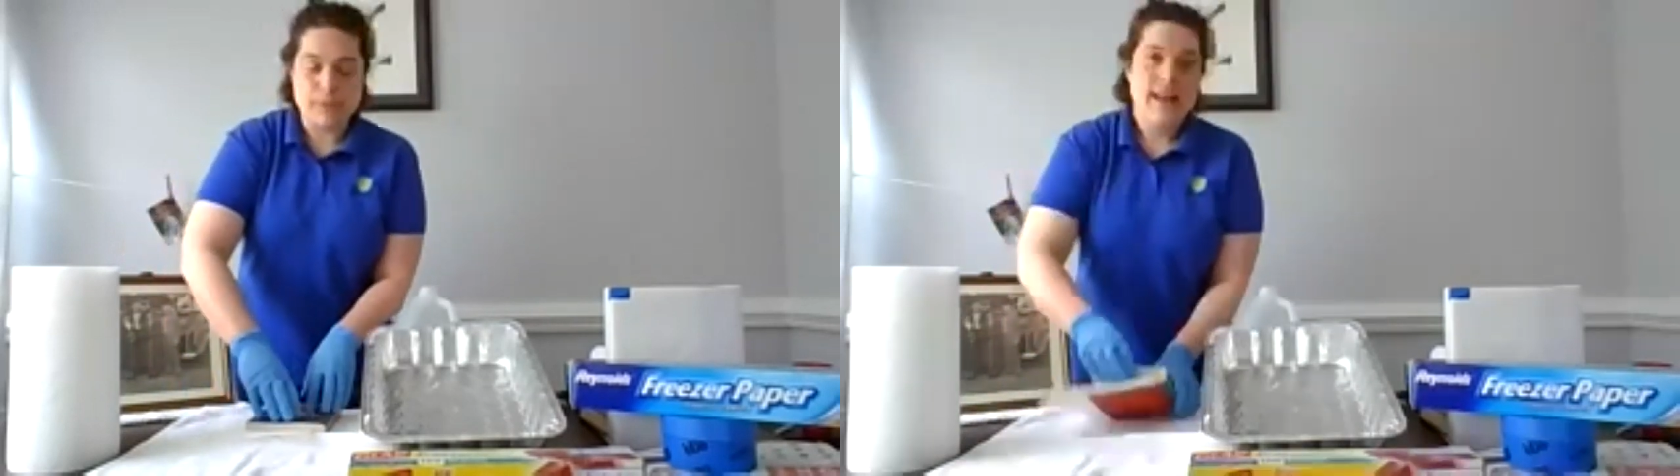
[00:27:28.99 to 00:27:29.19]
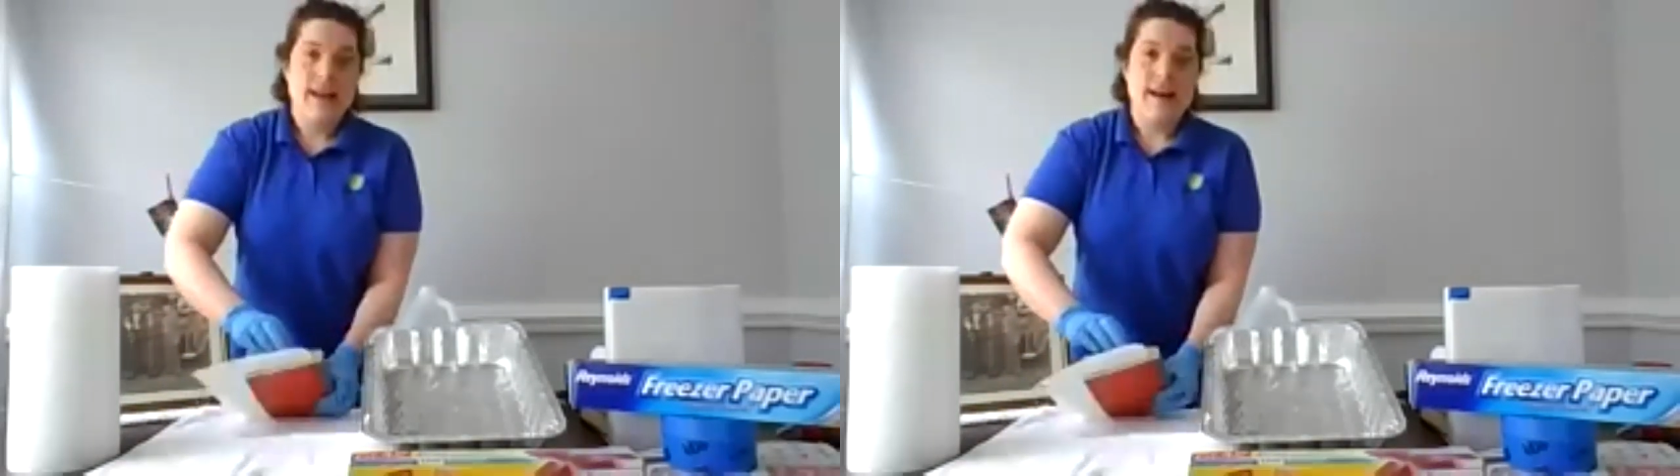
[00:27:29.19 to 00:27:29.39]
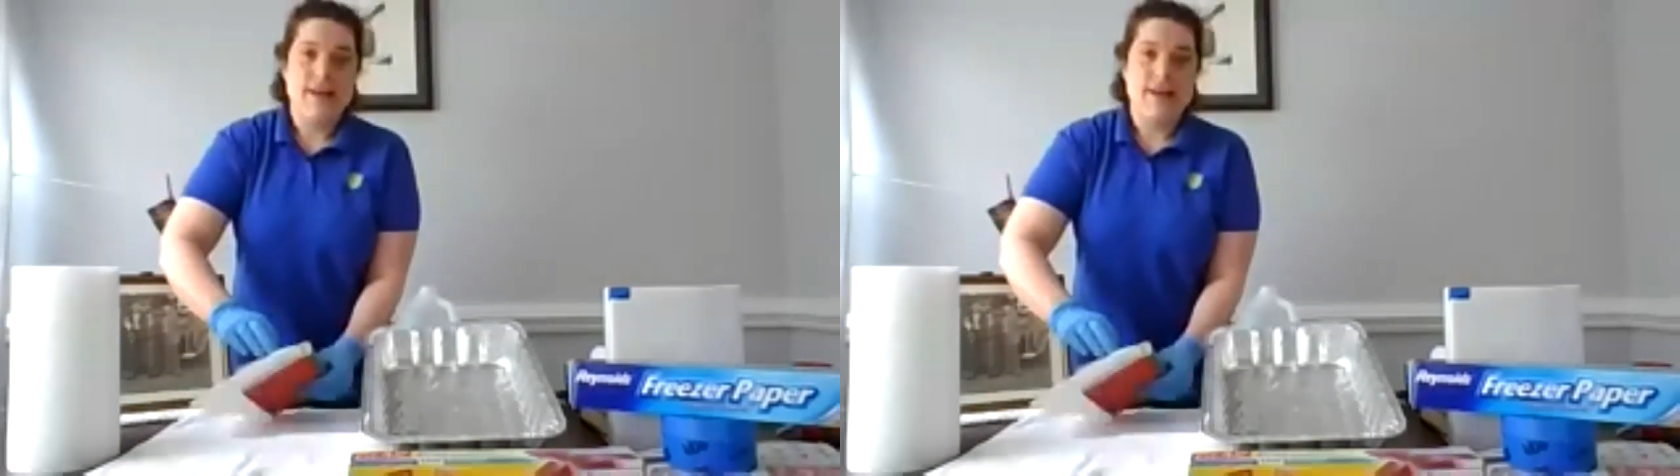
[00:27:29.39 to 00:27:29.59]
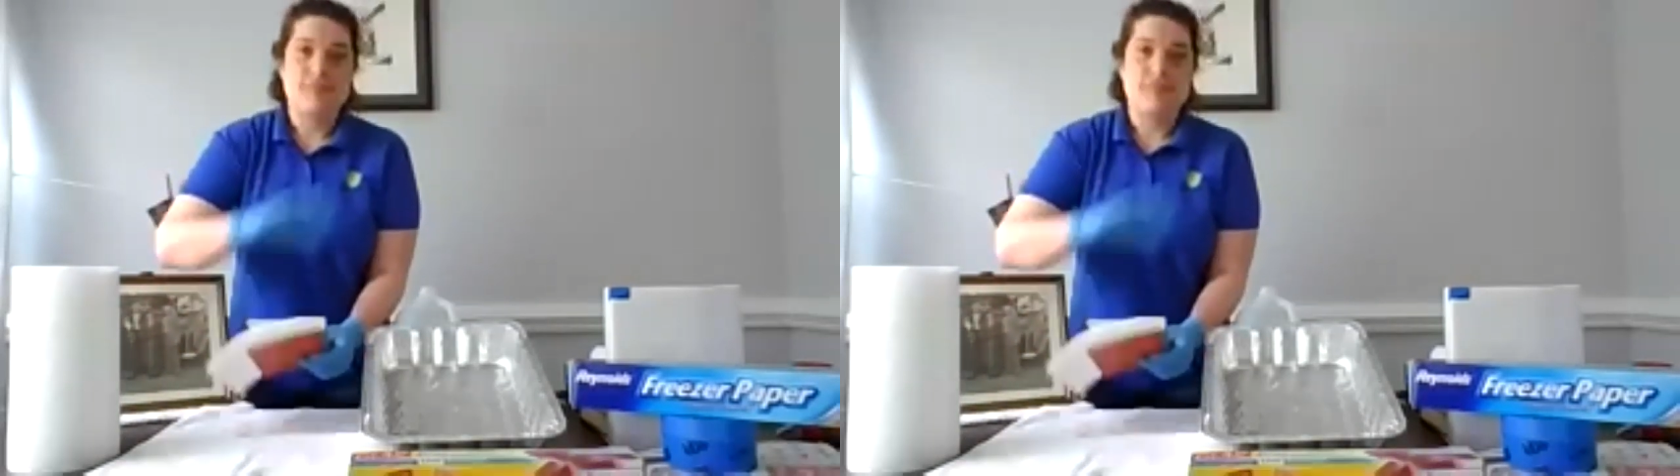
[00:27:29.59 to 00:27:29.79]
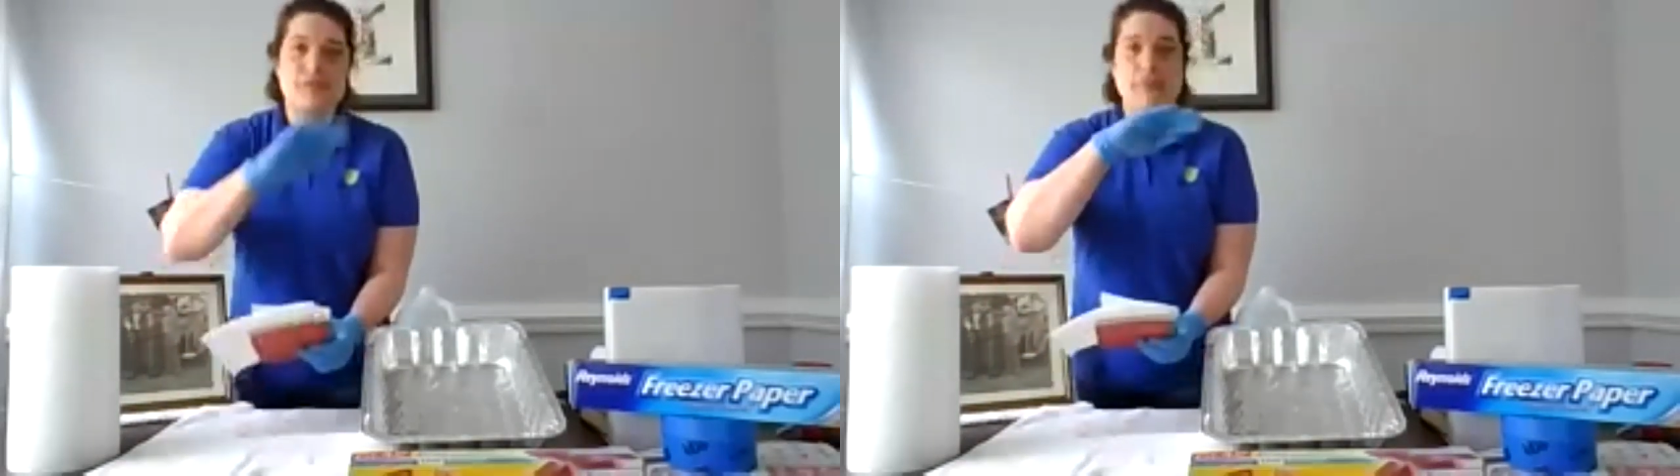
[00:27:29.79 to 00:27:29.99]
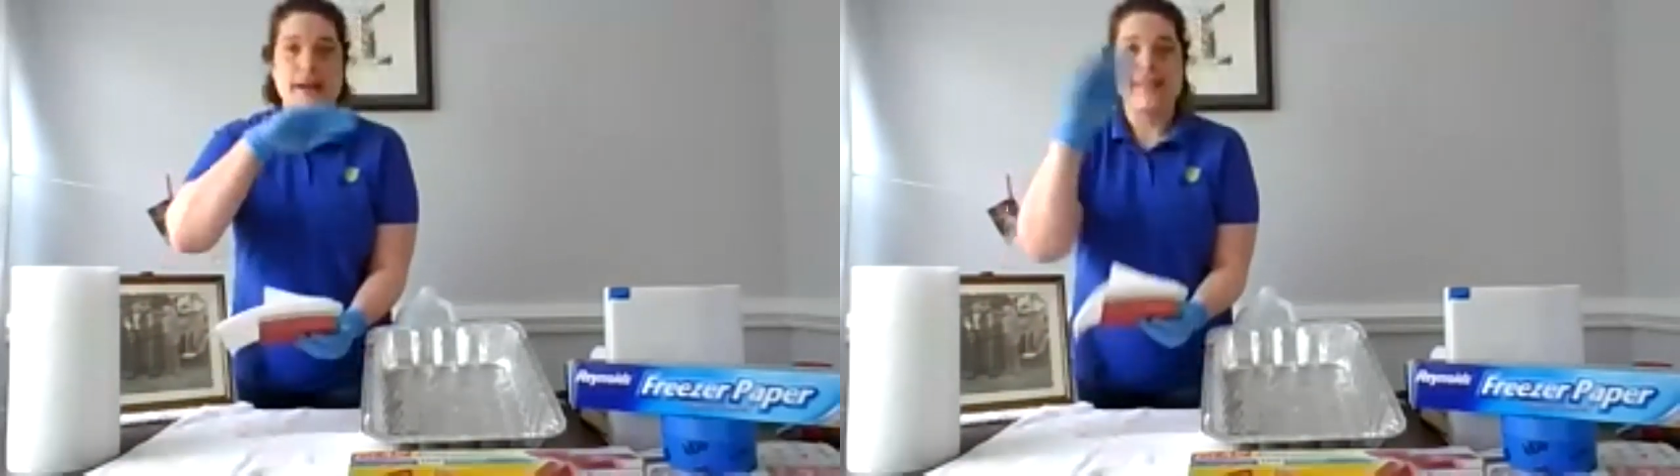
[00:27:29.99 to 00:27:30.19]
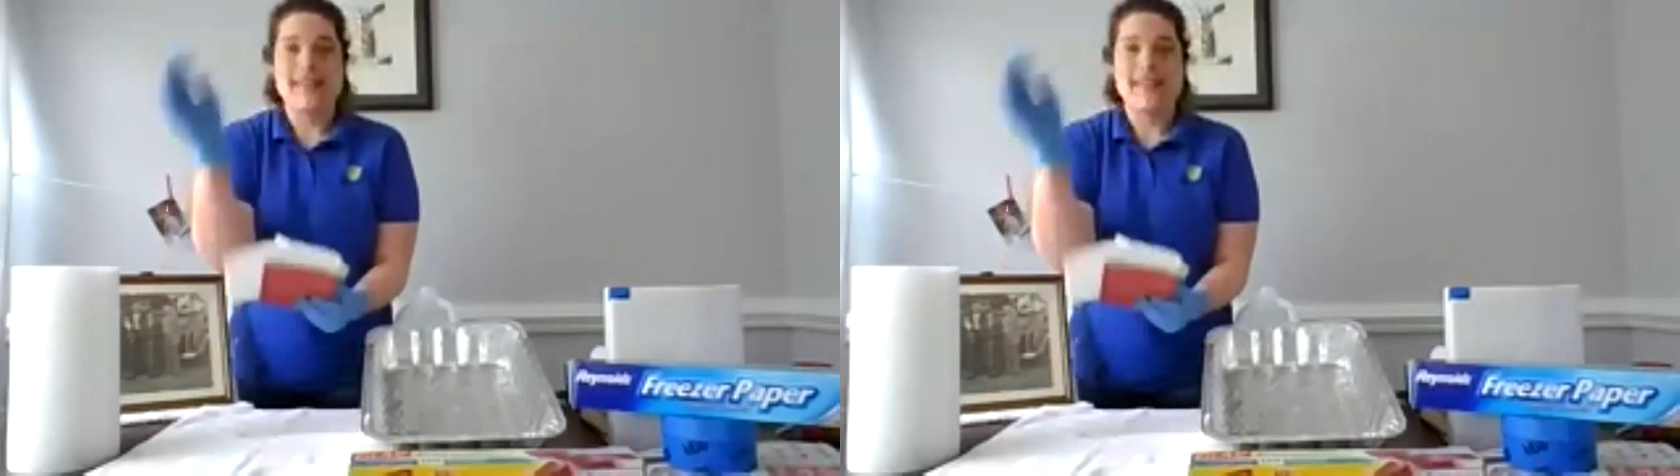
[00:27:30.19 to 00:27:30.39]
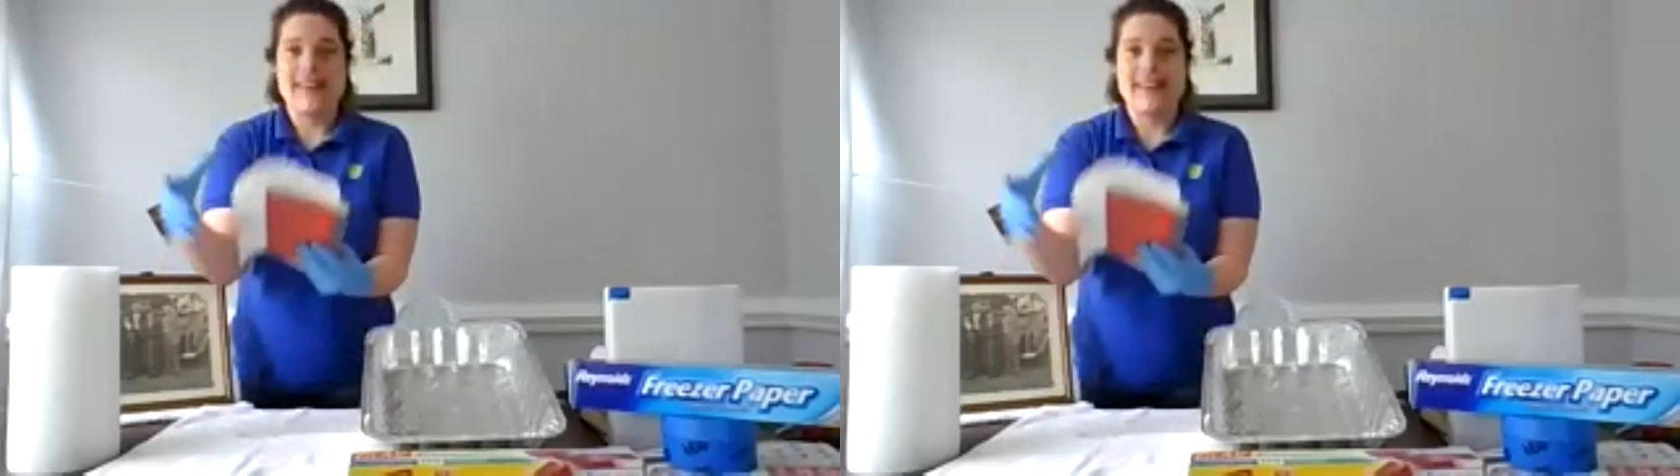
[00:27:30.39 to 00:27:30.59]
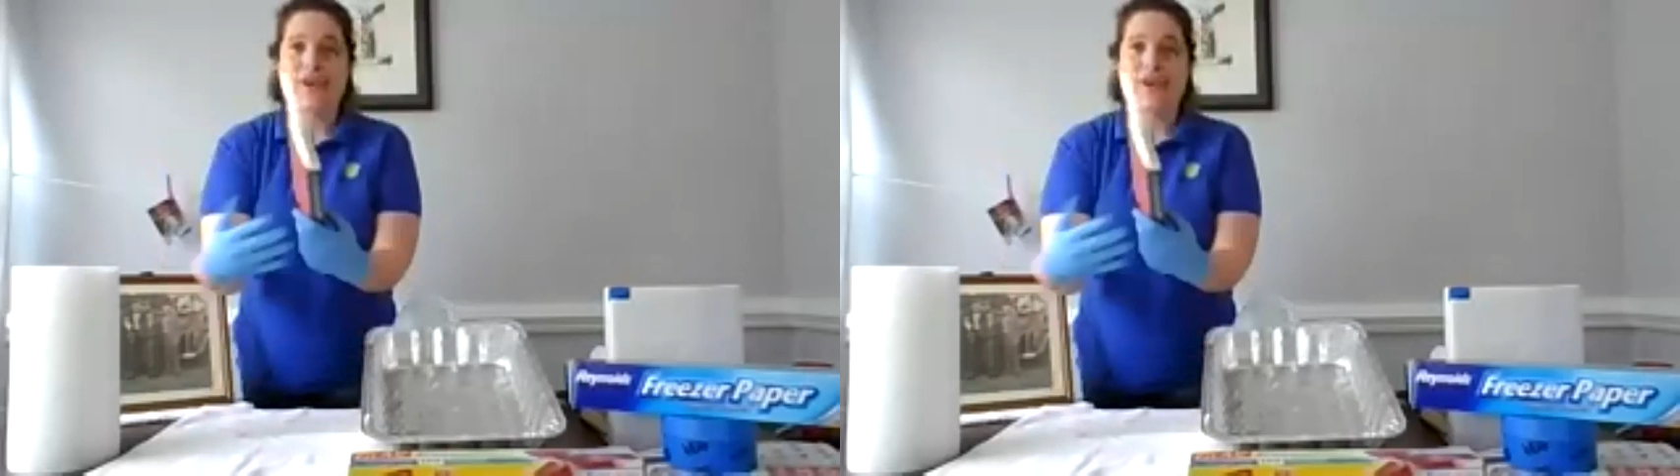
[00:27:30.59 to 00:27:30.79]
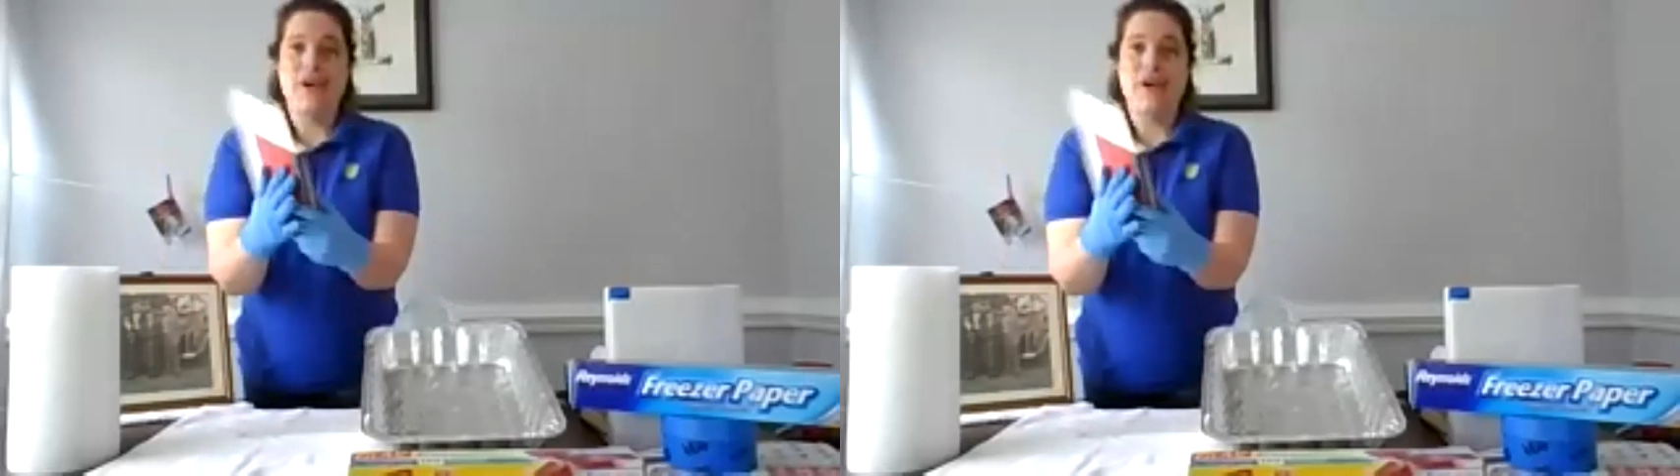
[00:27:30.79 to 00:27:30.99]
um, you might then
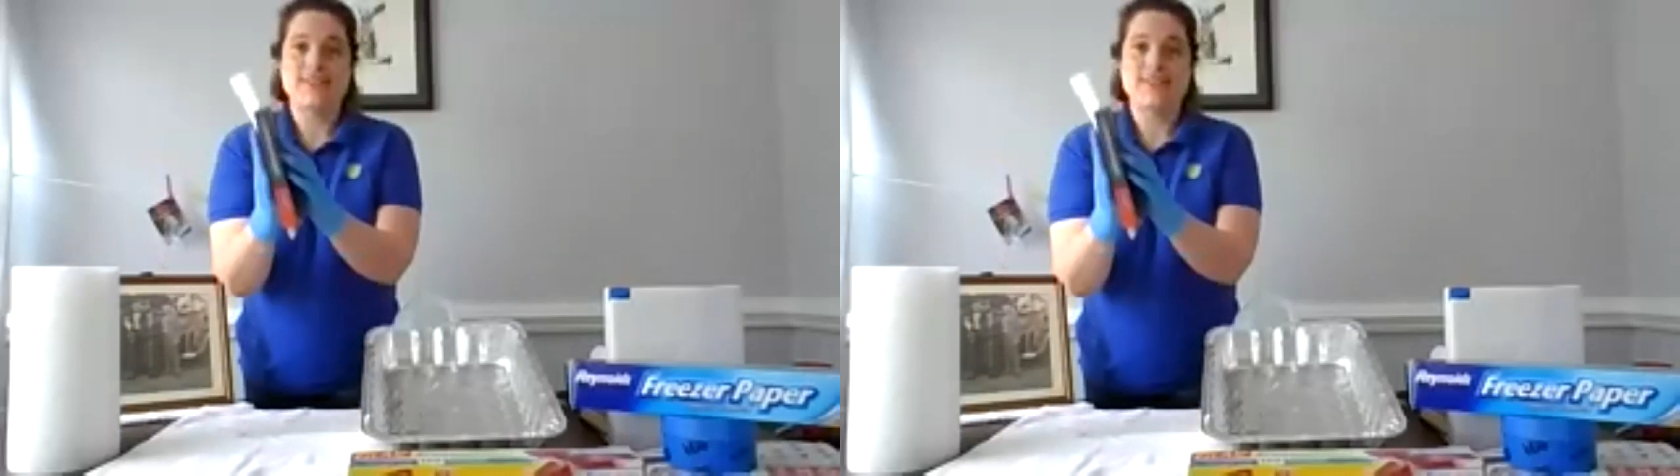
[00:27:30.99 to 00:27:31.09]
cause